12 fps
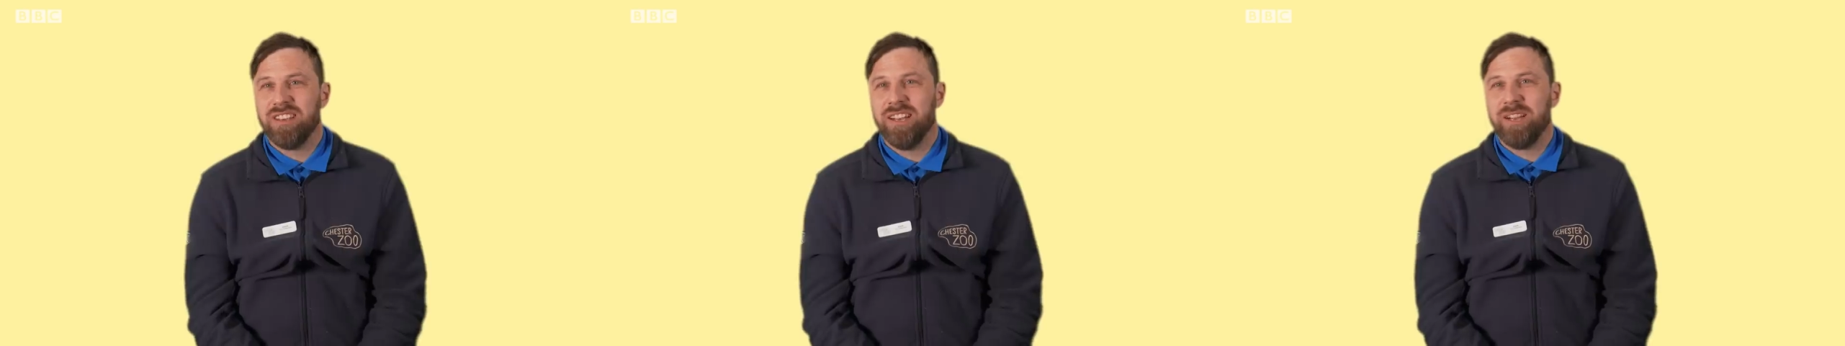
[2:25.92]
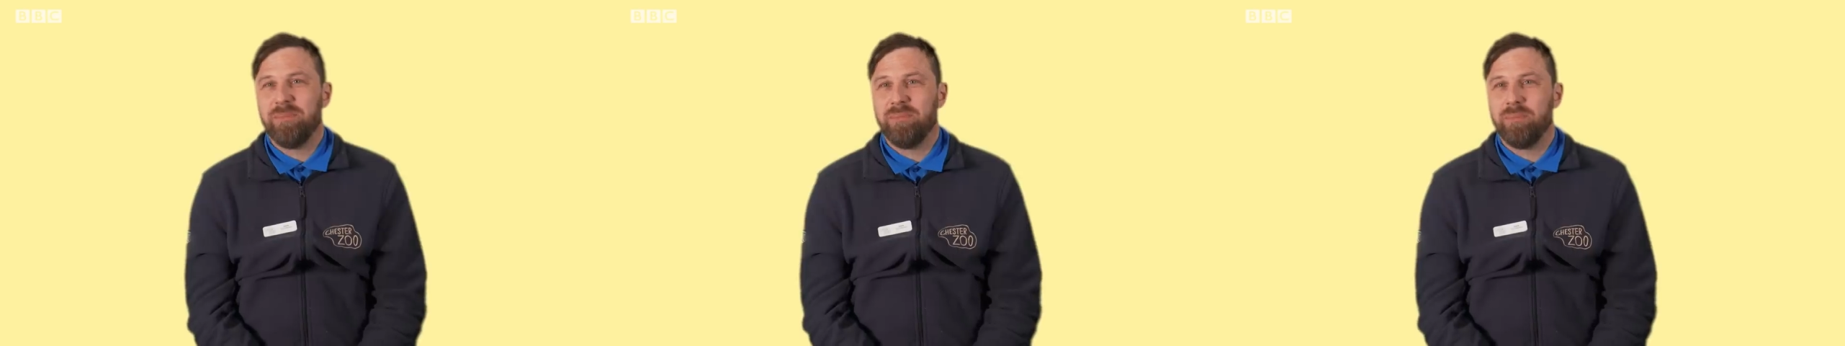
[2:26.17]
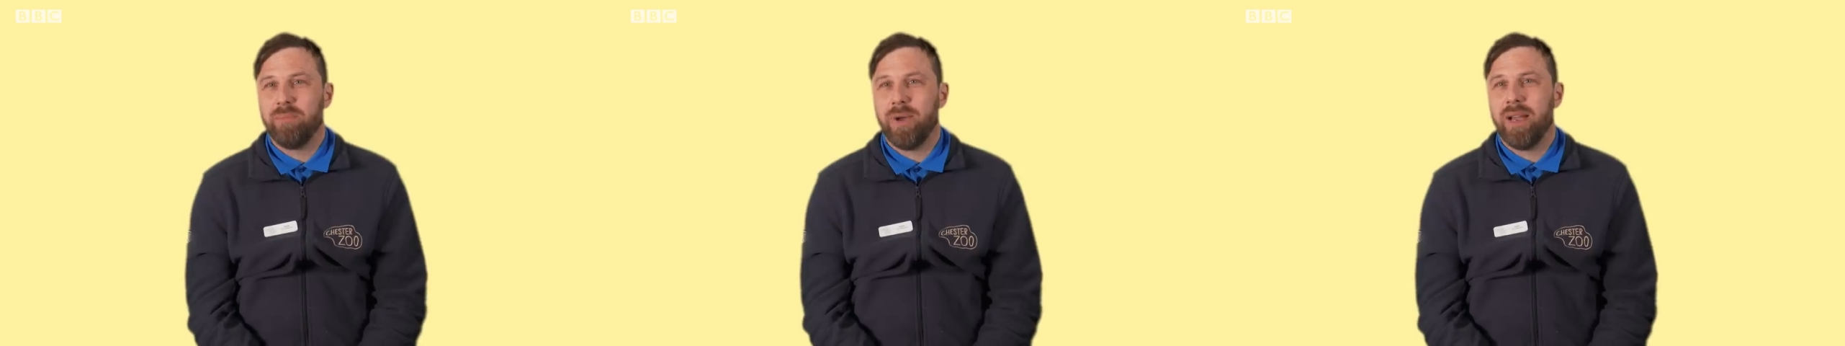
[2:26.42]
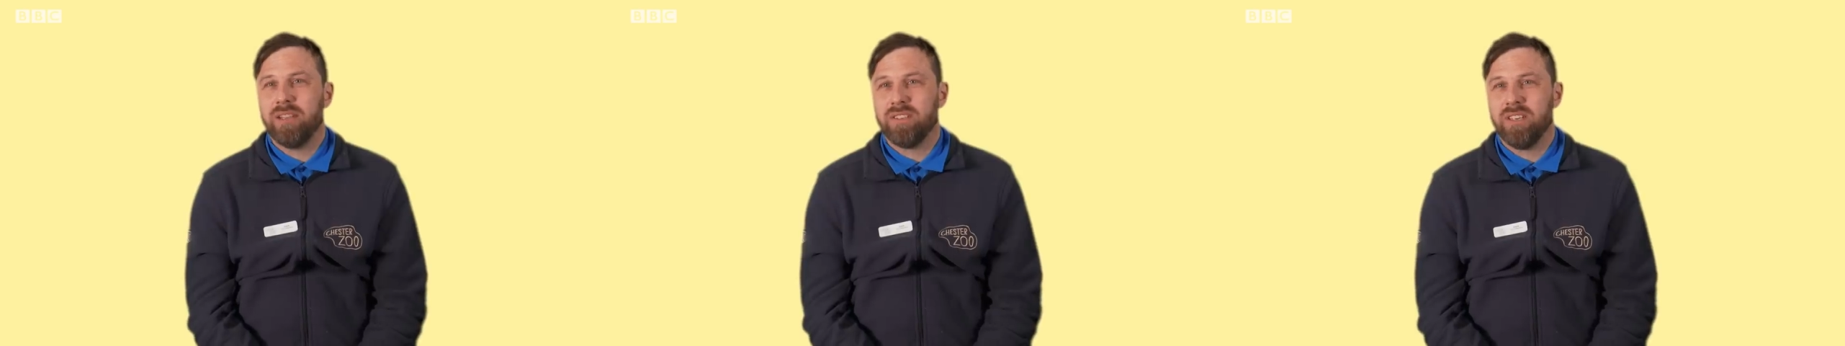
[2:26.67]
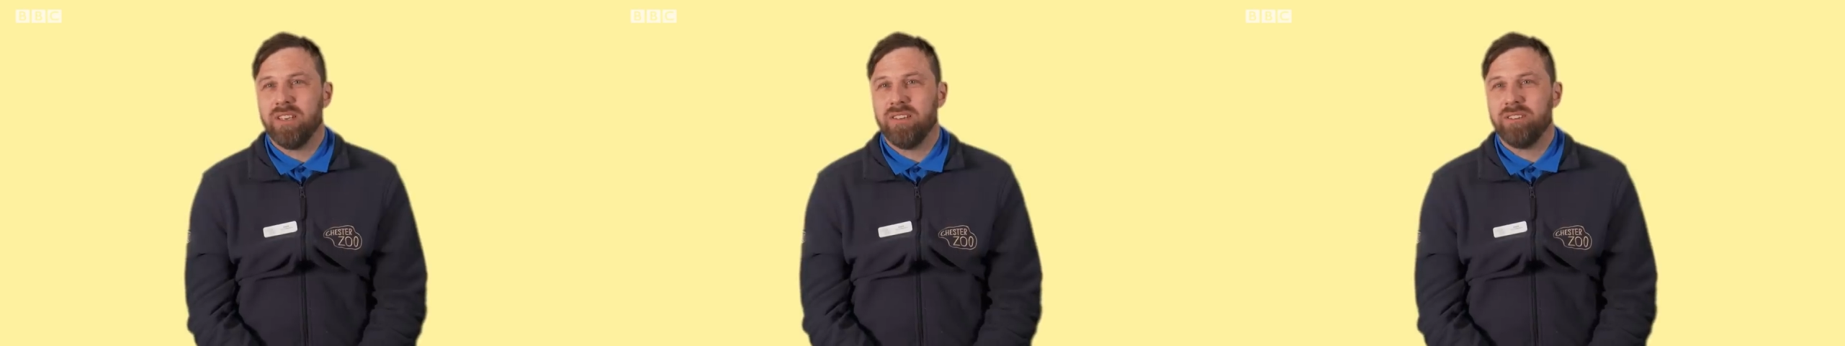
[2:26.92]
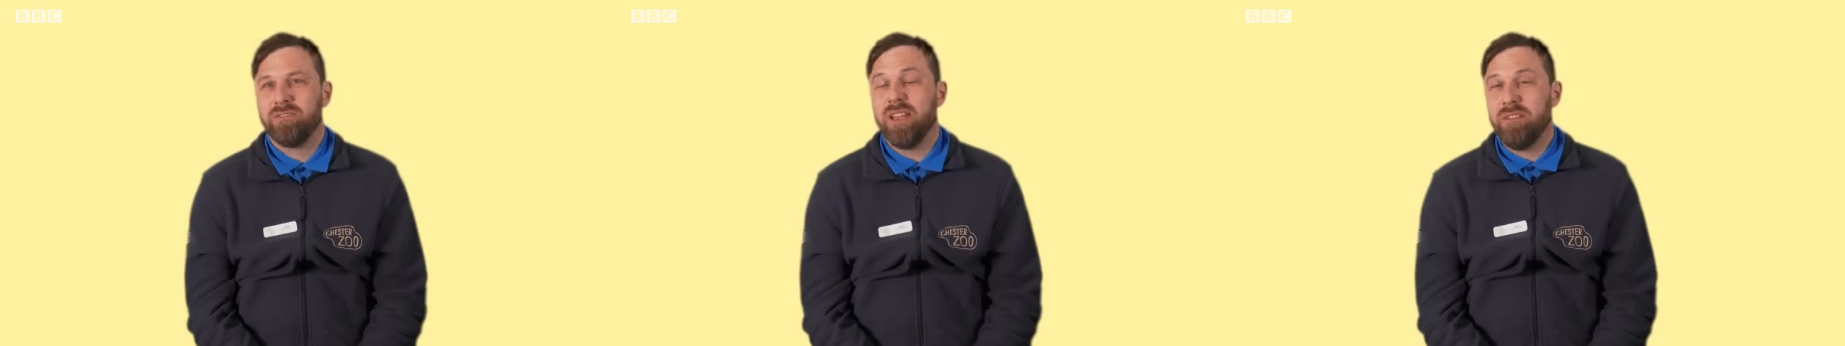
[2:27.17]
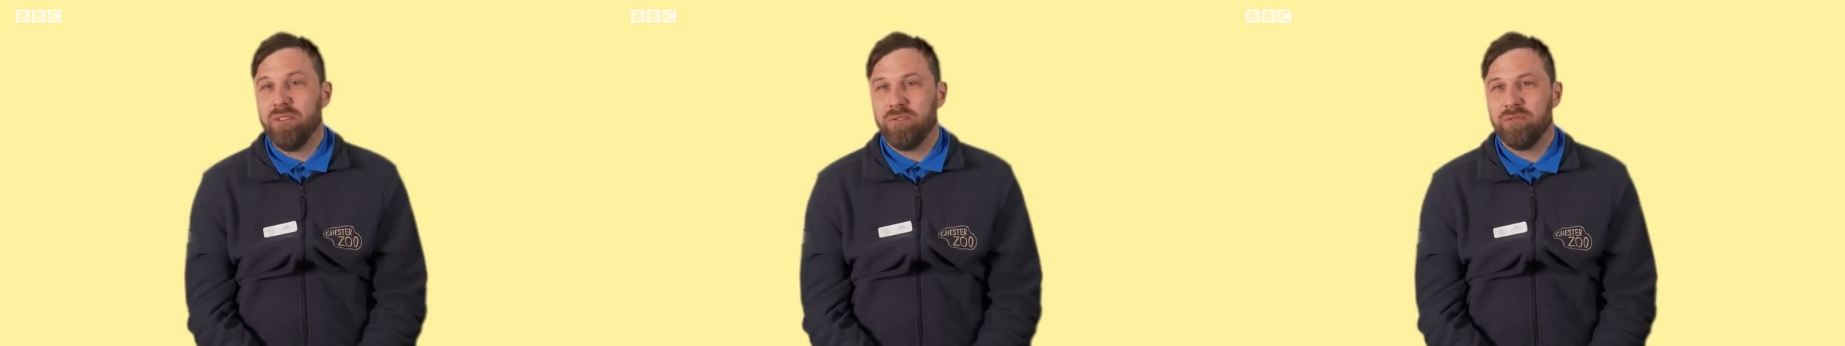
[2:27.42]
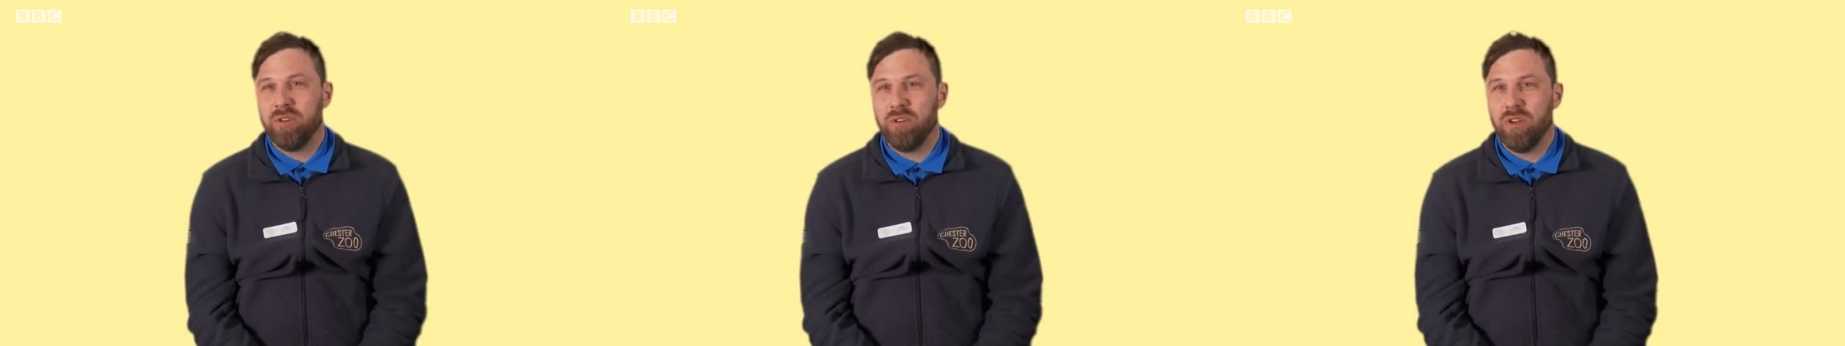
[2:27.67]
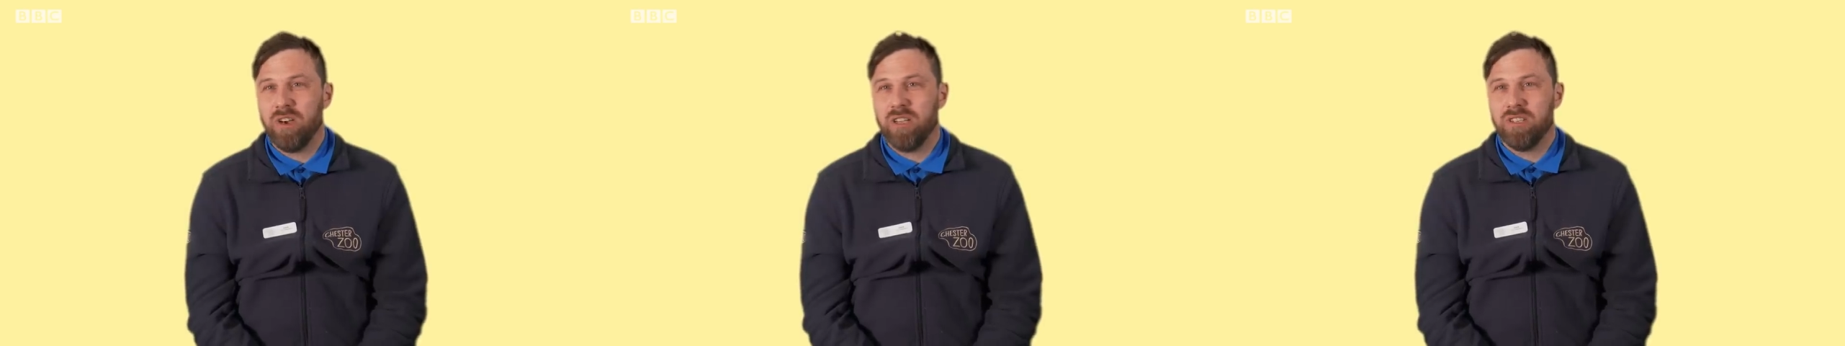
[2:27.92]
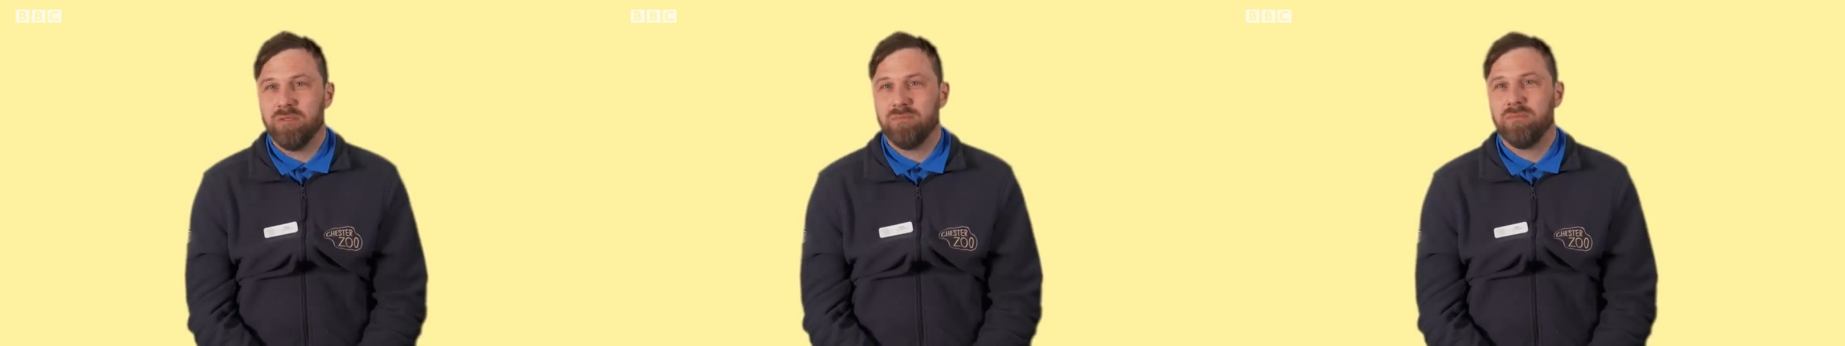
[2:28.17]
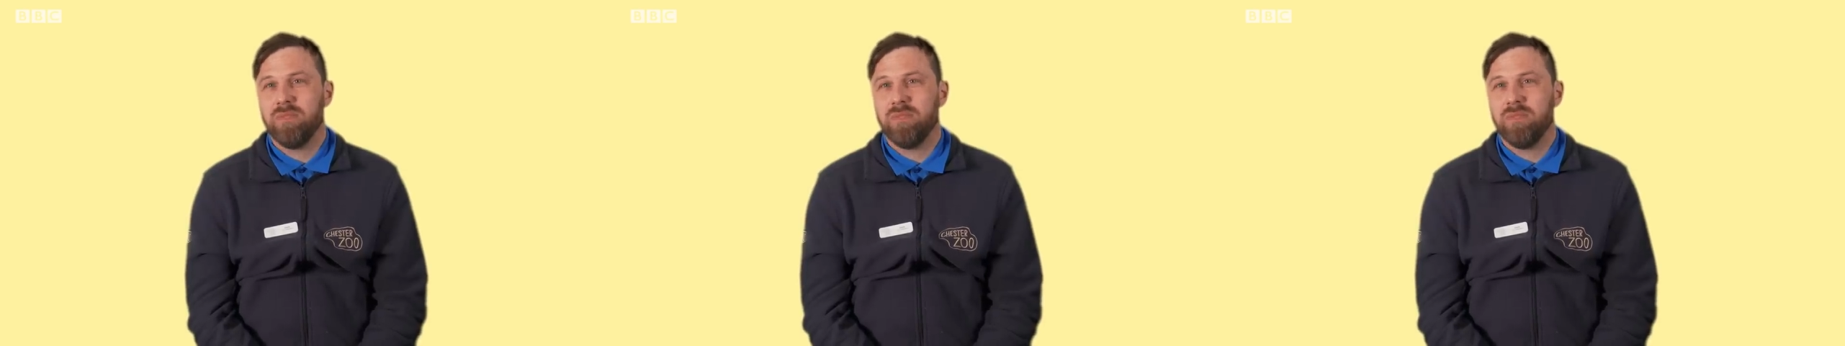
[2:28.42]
um, but as a favoured food item,